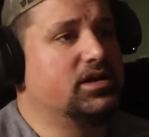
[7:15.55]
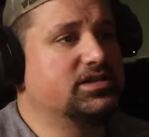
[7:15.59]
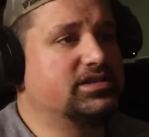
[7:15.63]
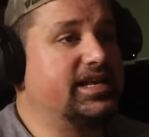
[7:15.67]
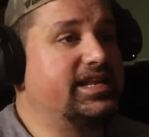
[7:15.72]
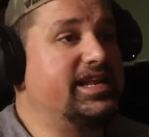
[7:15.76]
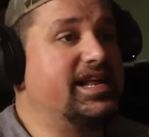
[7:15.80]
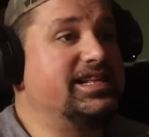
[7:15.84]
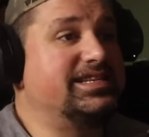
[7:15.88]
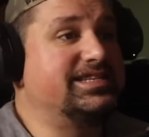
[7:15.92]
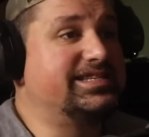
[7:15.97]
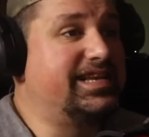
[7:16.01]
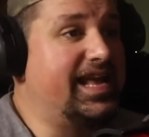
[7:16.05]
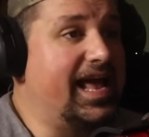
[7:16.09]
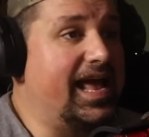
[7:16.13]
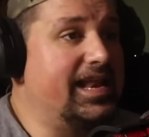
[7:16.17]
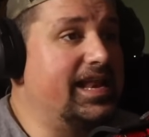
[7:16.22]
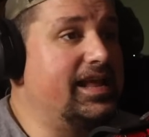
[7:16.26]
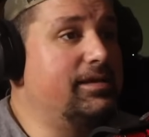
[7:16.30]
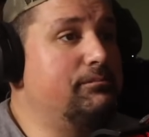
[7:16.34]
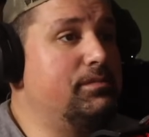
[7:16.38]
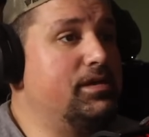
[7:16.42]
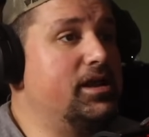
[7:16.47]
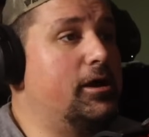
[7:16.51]
and it's
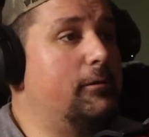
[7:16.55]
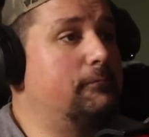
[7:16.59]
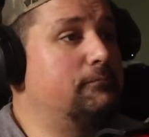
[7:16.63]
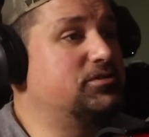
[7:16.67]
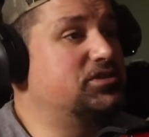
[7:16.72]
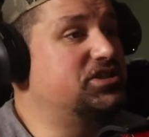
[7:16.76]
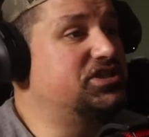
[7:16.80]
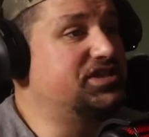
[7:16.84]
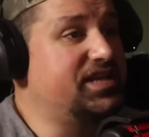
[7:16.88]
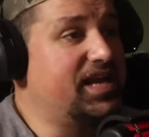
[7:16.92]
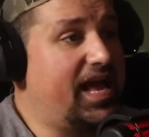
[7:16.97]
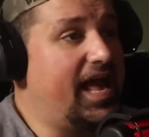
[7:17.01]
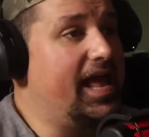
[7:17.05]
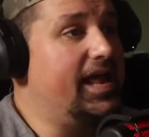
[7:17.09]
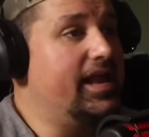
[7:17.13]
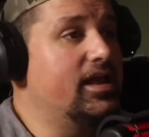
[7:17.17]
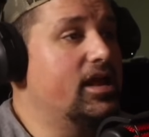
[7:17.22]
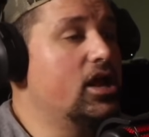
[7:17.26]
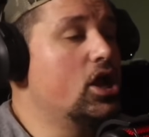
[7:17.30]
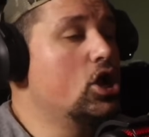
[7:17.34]
getting me upset.